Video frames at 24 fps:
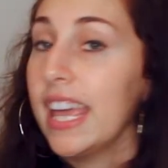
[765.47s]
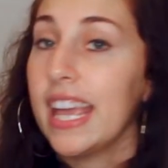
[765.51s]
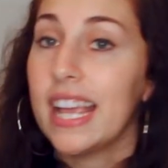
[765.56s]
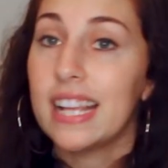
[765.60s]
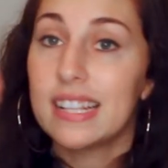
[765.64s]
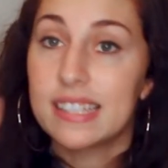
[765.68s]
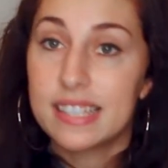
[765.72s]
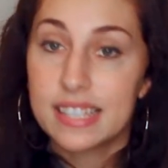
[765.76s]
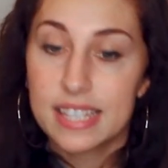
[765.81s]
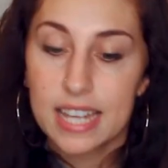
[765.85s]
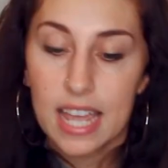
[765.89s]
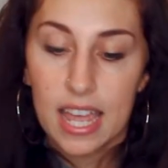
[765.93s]

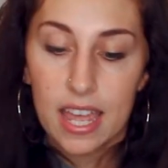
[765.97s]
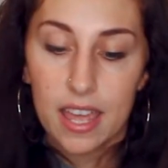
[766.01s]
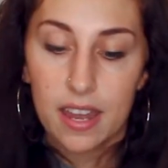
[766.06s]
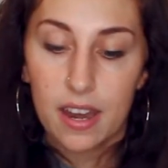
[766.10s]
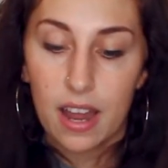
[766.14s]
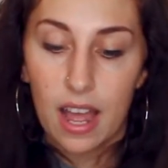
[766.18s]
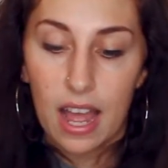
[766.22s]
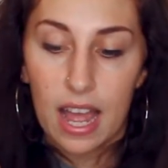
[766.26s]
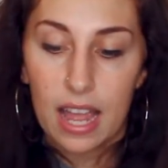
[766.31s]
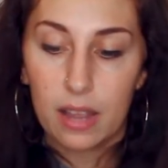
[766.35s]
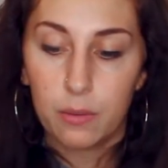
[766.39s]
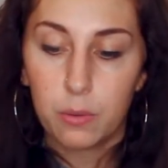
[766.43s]

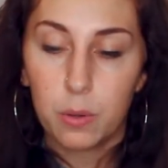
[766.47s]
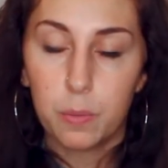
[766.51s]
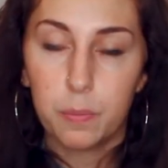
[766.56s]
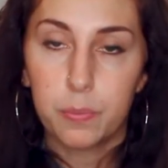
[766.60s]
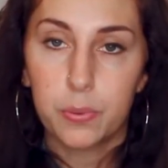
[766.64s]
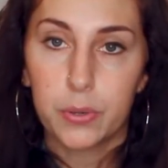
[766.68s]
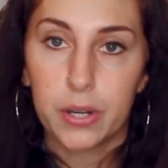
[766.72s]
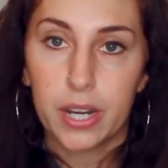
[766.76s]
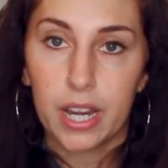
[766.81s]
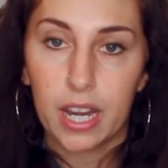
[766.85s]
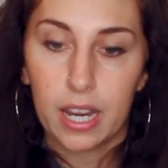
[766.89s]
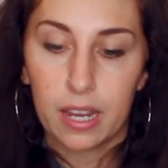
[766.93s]
Instead, I will
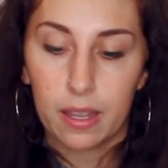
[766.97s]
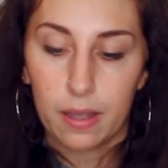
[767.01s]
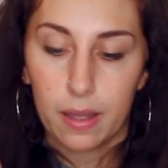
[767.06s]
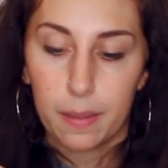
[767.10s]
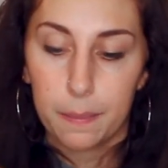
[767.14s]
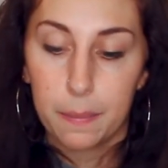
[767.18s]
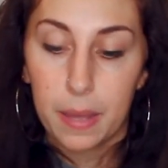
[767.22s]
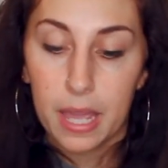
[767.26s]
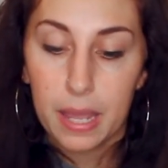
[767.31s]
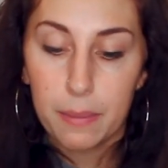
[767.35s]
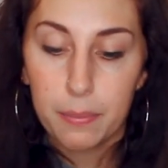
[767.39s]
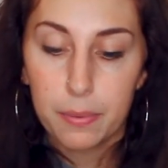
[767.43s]
bring
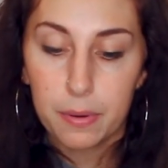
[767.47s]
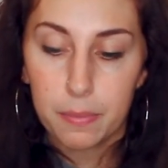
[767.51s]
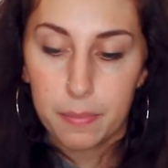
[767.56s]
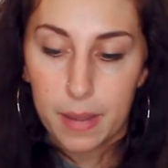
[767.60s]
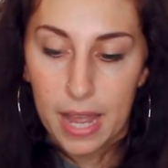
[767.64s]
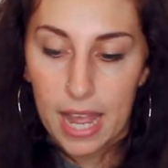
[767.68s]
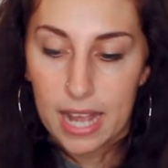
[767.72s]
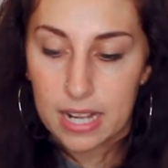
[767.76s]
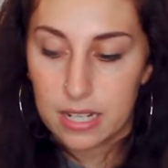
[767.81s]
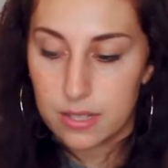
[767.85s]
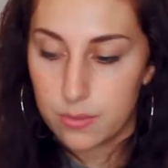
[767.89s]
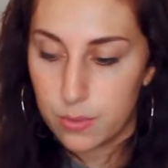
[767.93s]
paper
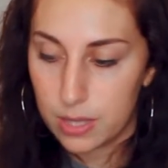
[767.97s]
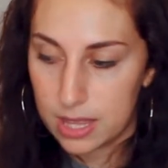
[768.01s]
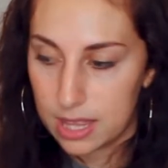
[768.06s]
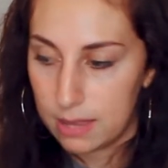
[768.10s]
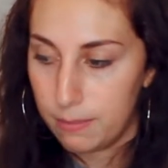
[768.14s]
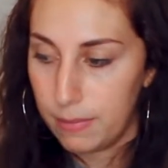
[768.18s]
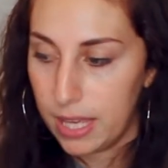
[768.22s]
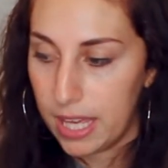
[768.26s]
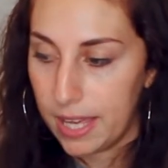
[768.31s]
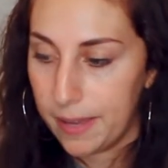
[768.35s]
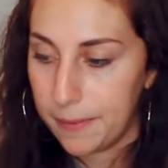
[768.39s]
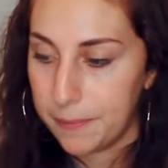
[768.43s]
bags with
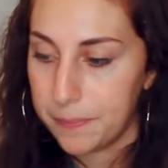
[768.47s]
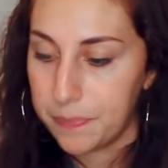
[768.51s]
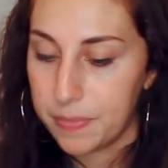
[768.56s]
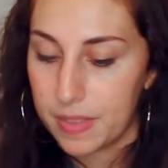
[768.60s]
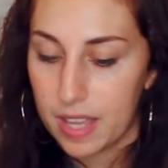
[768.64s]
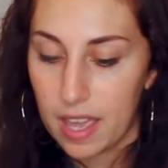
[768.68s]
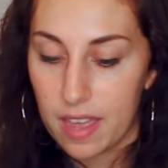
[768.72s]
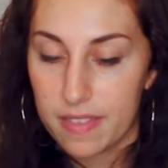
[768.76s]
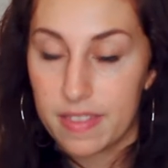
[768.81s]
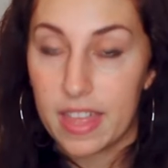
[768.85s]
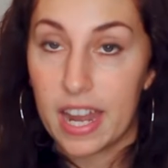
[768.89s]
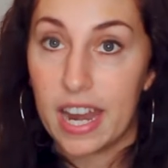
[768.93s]
me
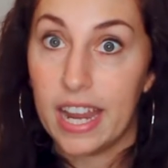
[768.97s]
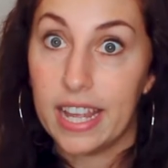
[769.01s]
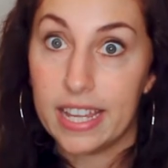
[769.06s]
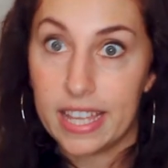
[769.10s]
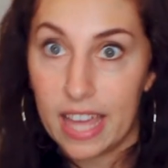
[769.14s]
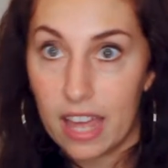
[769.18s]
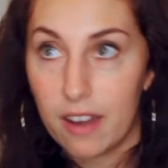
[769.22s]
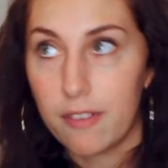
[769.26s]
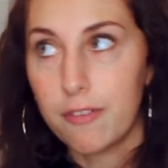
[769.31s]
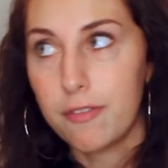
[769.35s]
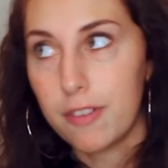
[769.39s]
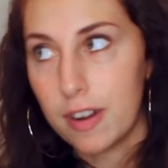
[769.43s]
that I
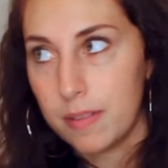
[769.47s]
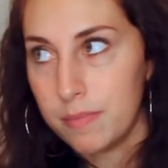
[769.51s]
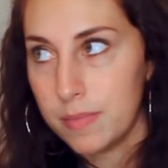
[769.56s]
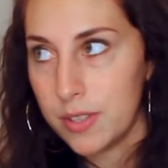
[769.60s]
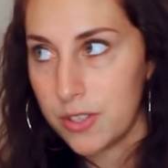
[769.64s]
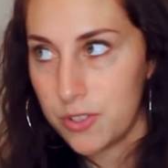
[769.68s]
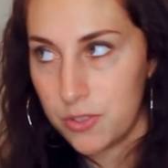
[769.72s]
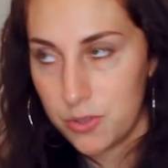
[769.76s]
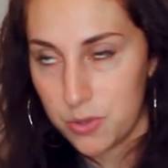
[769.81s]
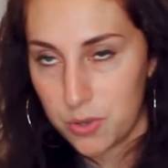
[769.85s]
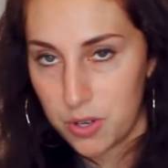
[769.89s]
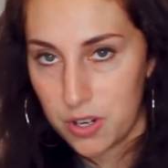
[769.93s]
get from
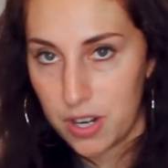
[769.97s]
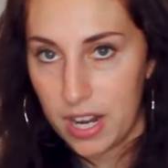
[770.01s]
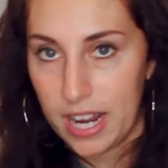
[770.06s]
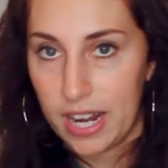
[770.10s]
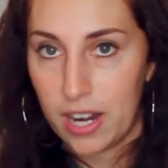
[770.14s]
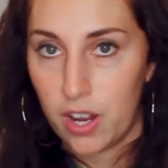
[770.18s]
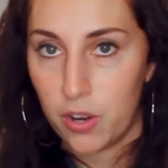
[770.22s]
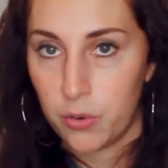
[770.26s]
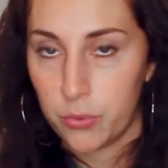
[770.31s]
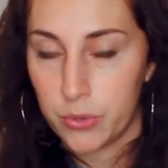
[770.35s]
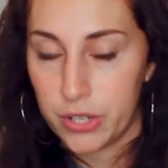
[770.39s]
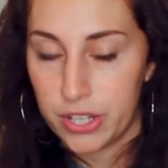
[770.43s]
the store,
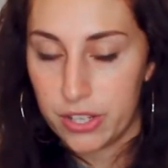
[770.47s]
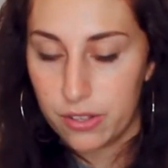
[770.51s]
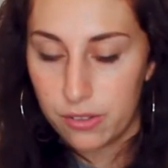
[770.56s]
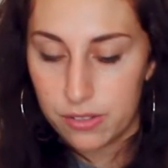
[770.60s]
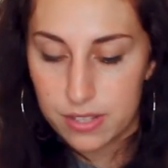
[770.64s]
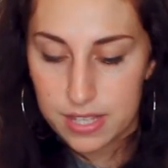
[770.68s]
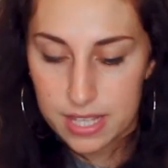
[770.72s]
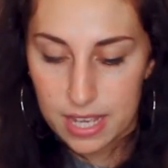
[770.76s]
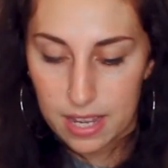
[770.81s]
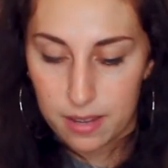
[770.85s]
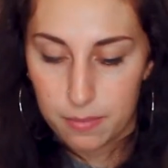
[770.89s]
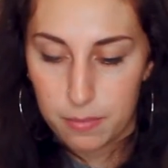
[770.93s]
and I'll
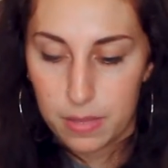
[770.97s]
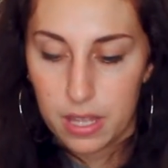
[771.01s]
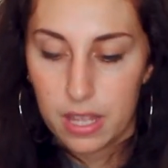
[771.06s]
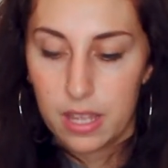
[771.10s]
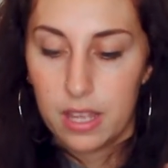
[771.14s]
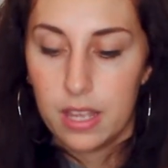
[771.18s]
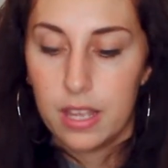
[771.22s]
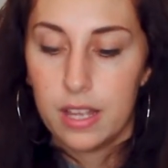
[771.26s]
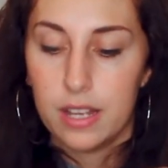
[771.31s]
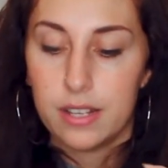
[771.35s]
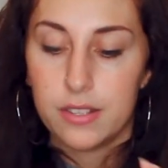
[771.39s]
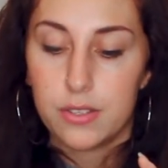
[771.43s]
reuse them.
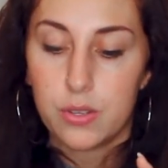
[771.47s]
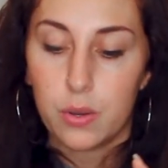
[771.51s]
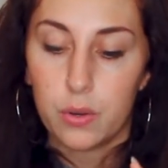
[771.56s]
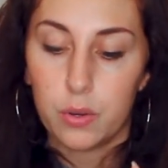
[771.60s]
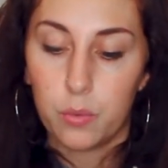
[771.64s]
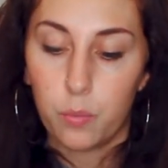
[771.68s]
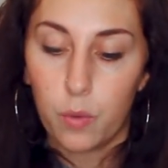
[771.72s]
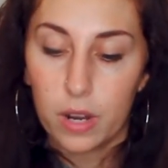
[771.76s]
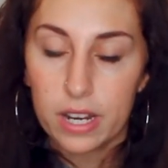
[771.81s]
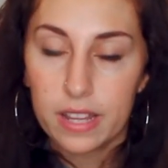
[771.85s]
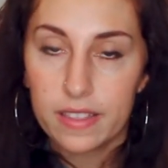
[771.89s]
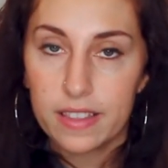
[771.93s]
So
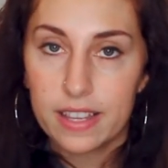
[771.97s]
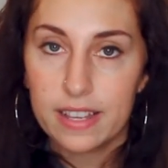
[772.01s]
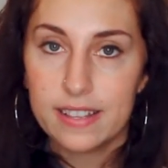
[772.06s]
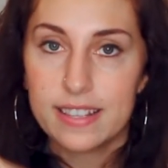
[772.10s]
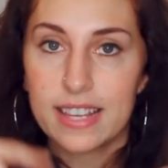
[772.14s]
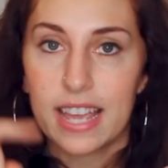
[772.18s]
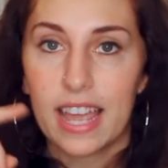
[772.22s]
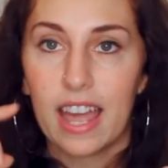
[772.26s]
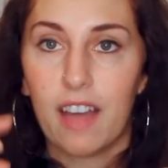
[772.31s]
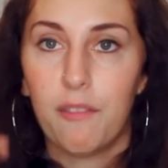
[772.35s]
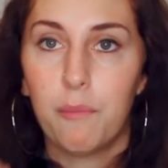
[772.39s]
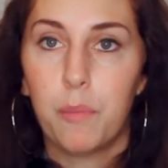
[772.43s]
in one of these
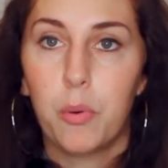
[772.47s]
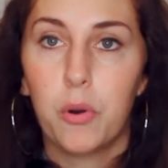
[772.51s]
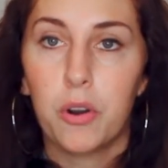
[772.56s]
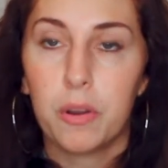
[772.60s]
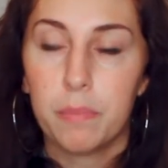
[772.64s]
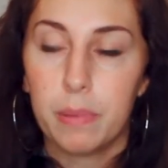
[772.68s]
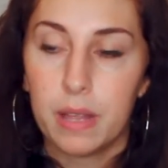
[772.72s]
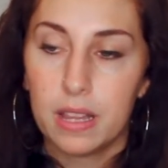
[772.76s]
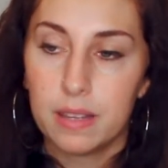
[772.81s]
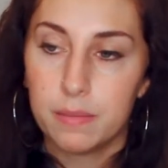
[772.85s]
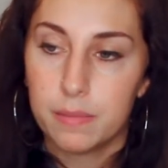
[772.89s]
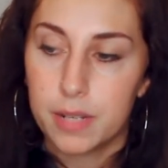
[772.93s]
I have
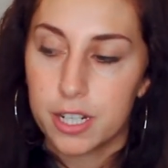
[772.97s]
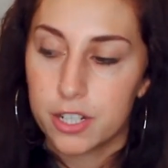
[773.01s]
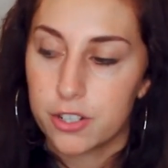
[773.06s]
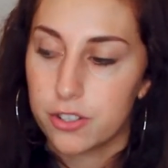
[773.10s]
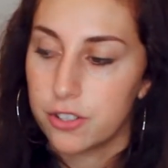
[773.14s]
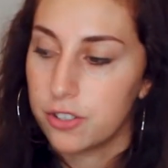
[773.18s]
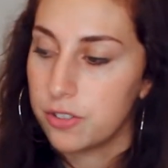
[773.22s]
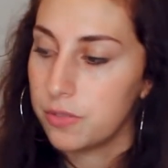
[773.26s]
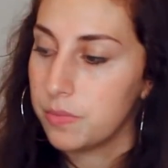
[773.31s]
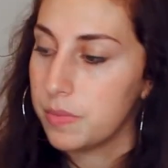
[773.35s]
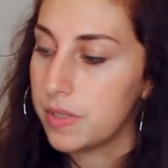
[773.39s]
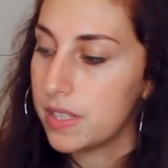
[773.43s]
portobello
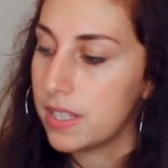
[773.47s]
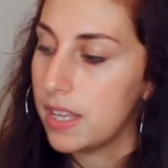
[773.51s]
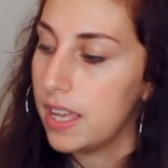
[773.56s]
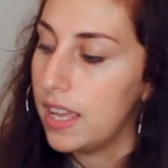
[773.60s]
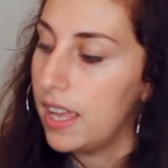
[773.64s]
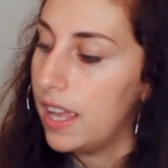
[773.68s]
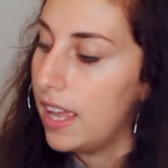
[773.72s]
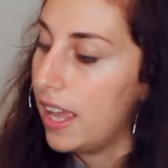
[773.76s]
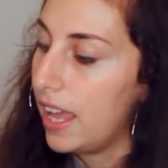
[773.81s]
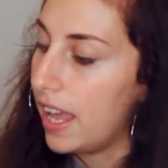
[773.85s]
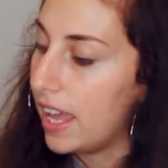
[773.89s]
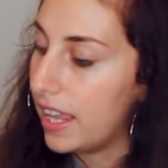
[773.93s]
mushrooms,
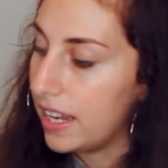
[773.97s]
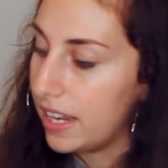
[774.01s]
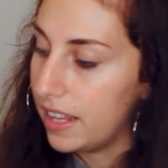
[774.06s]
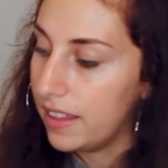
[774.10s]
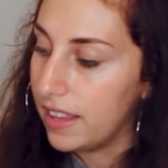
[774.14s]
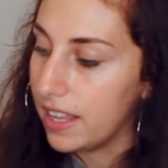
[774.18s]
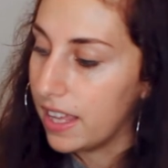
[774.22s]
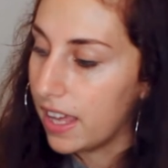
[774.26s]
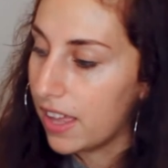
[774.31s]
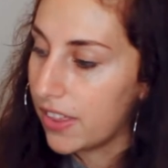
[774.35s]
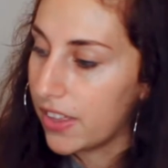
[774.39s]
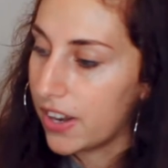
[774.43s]
and in
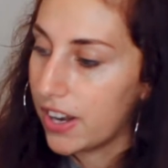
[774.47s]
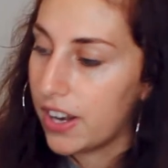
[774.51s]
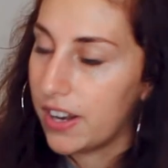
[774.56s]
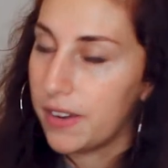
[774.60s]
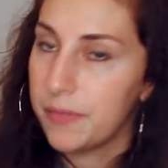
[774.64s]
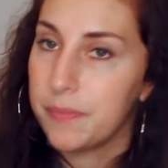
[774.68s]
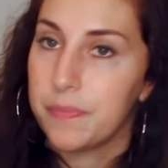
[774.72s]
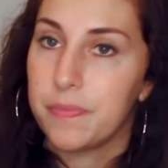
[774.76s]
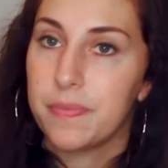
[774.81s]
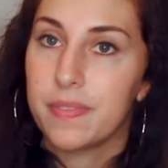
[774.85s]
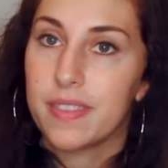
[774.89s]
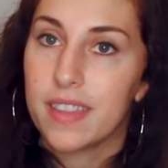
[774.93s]
the
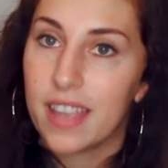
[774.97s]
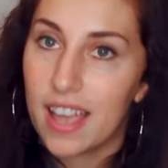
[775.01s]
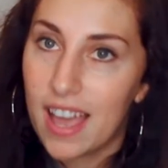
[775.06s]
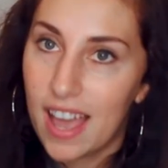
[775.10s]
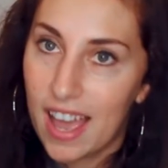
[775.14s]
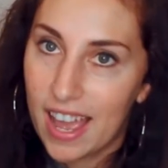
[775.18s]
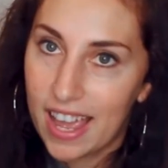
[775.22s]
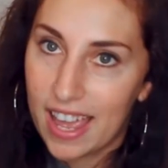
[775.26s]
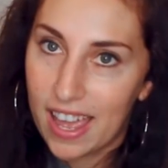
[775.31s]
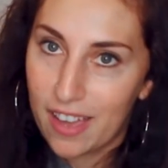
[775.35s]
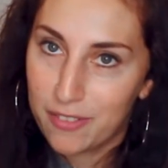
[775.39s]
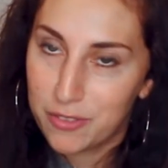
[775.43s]
other
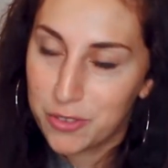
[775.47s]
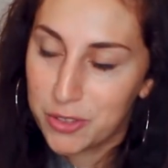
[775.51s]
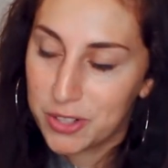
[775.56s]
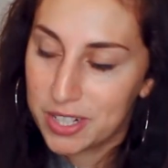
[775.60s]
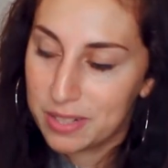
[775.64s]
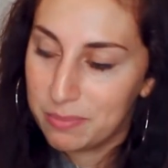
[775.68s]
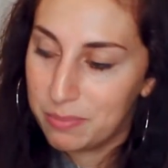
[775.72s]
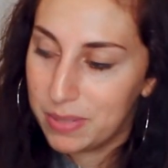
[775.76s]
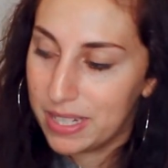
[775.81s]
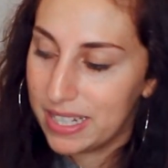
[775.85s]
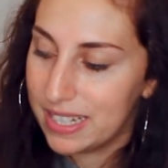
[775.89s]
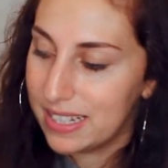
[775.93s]
I have
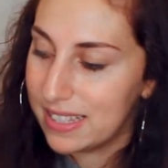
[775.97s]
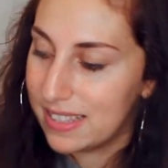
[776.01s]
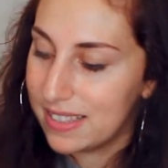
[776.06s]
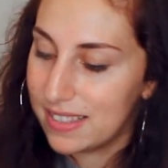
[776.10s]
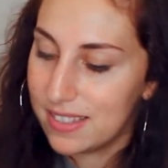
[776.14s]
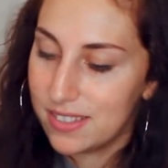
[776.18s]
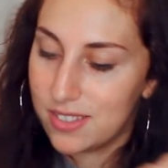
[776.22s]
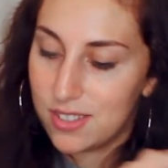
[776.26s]
green beans.